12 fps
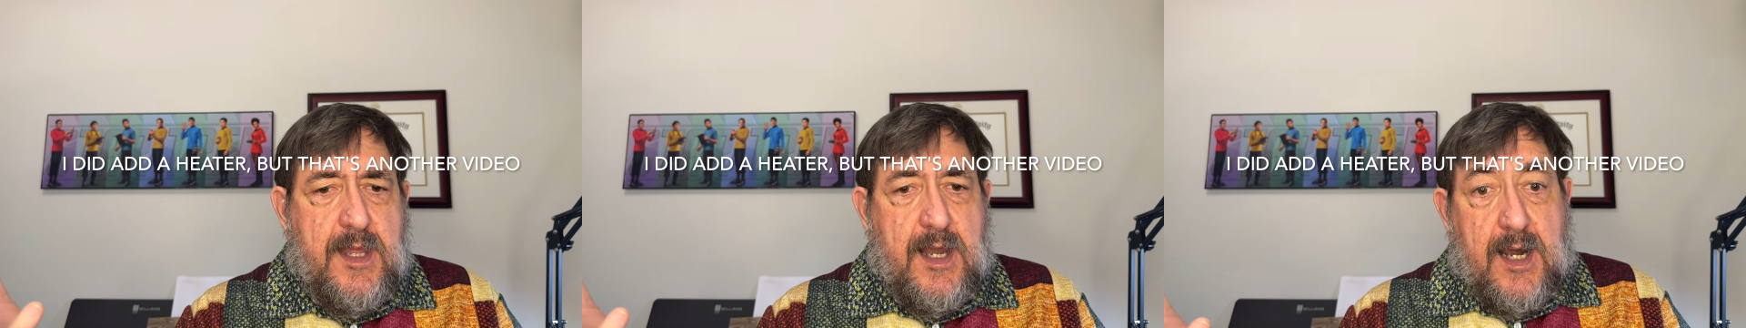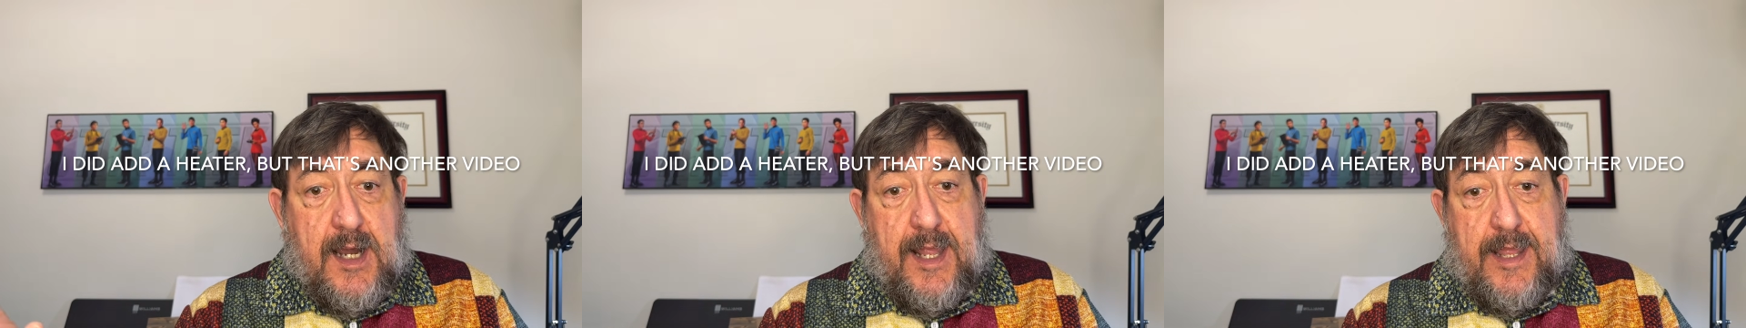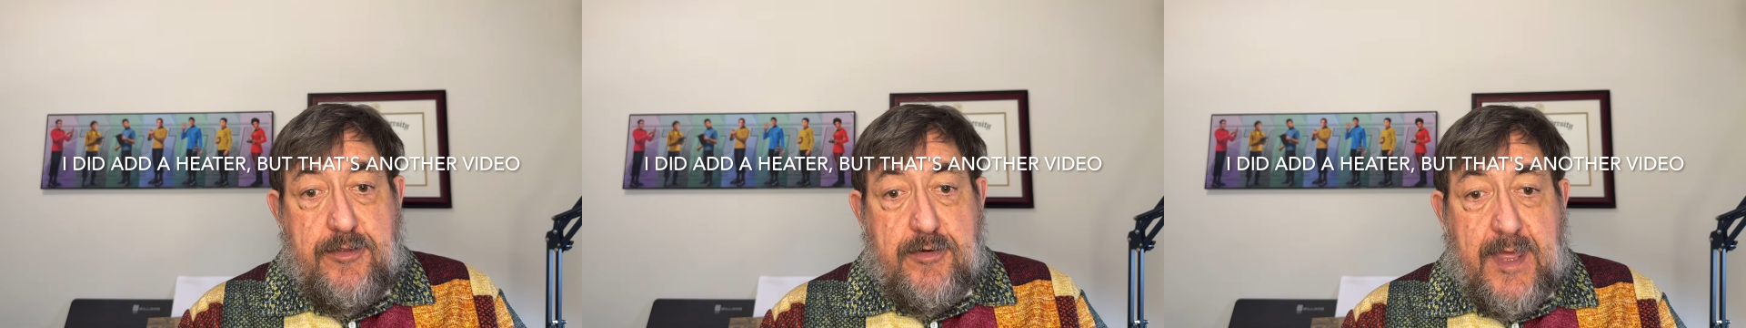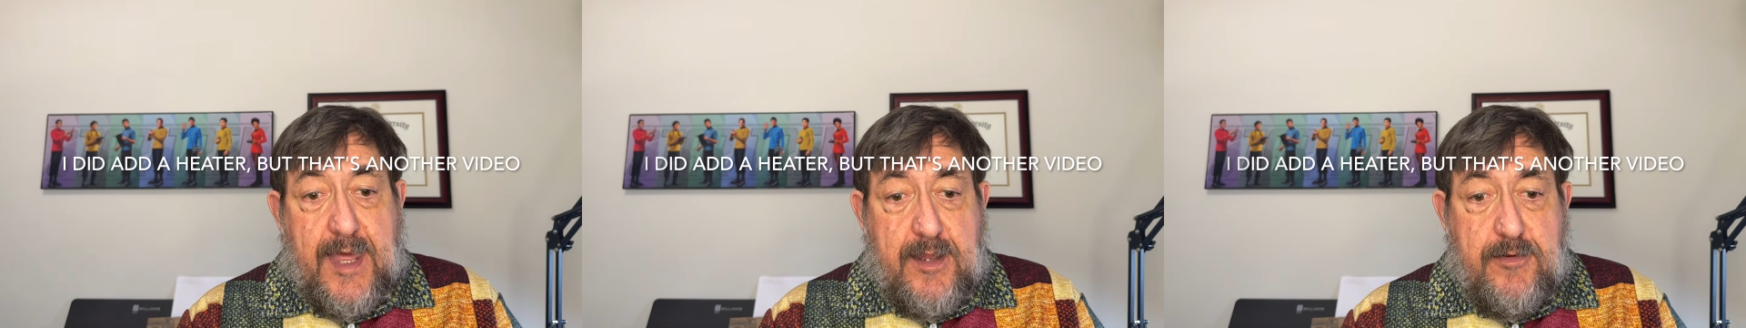And you
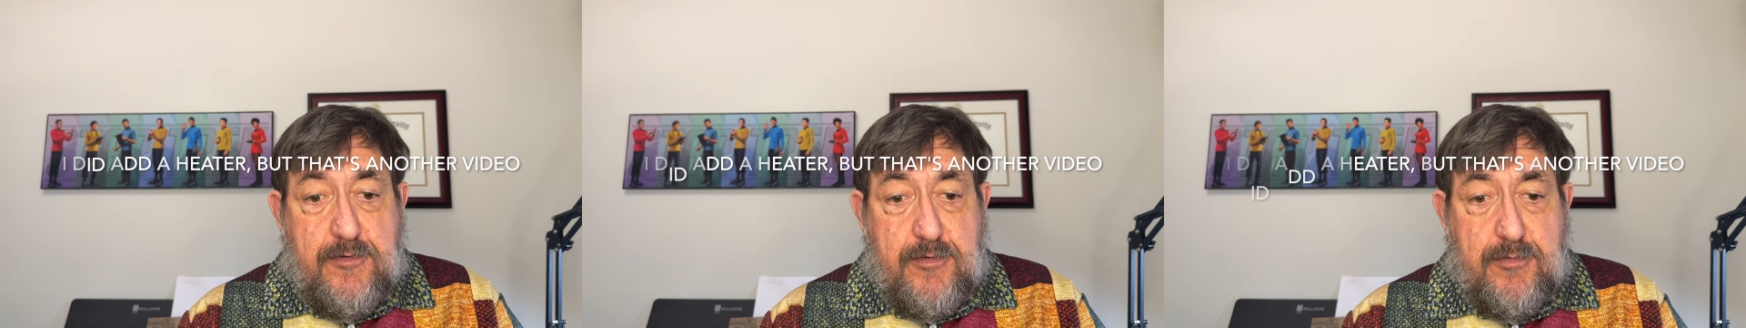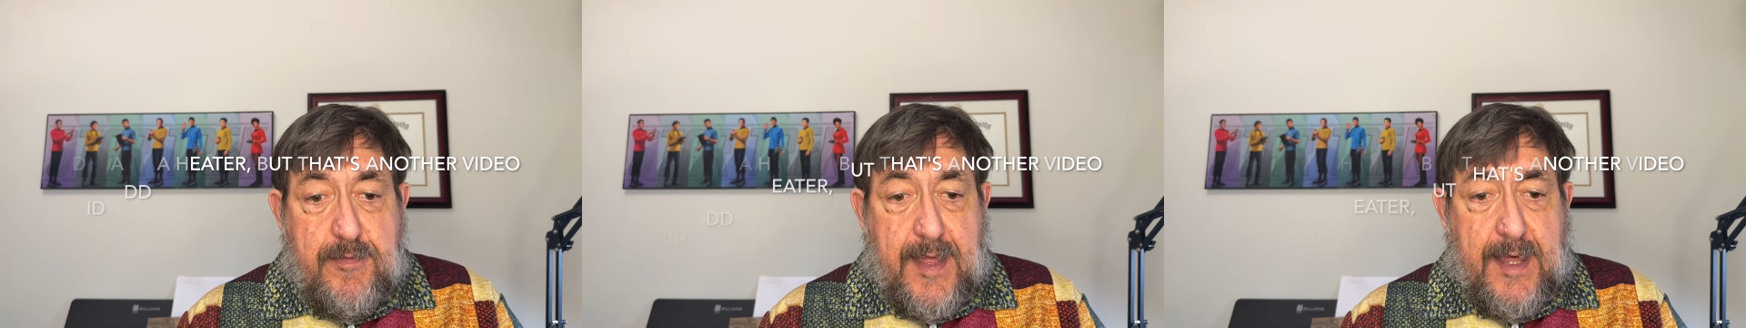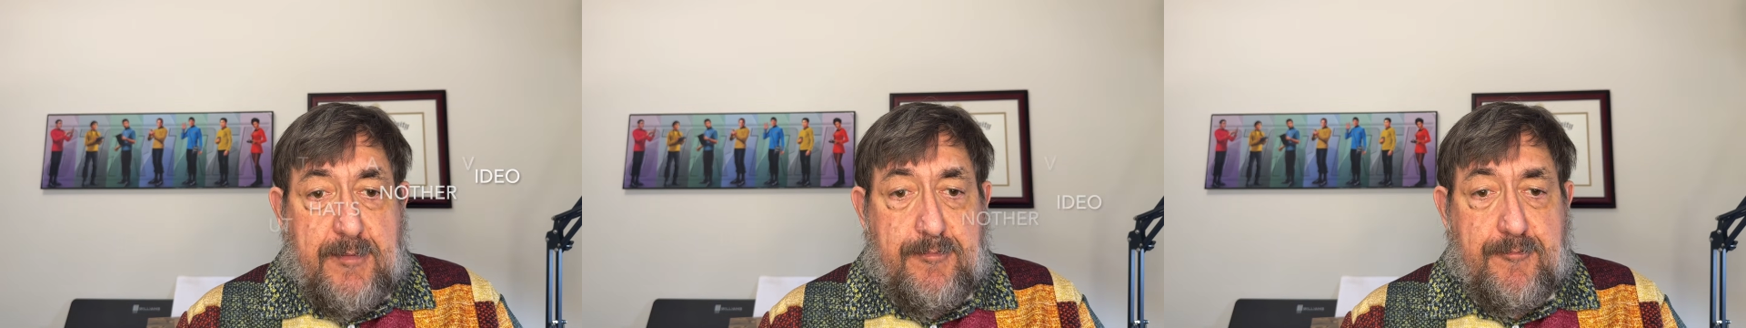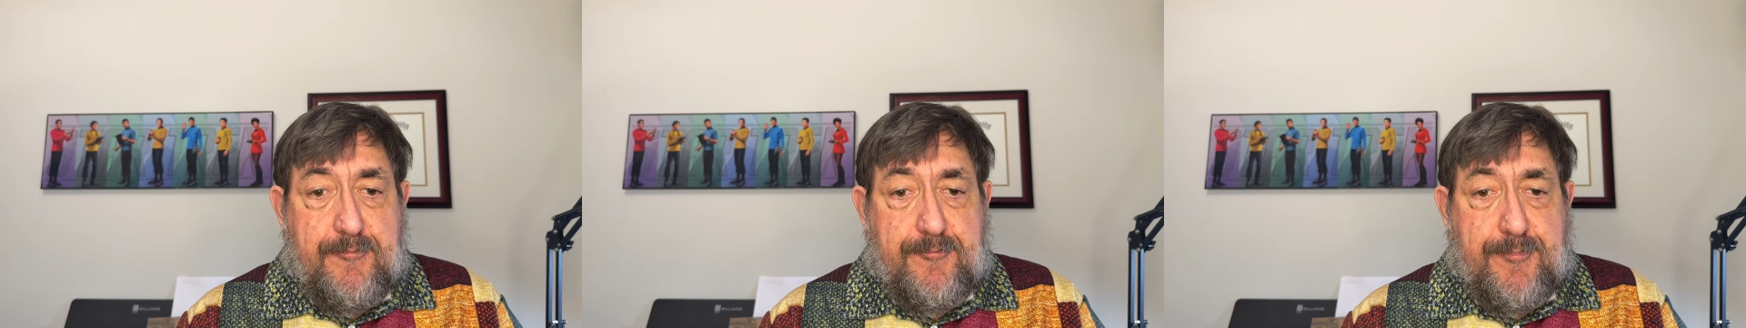can do that,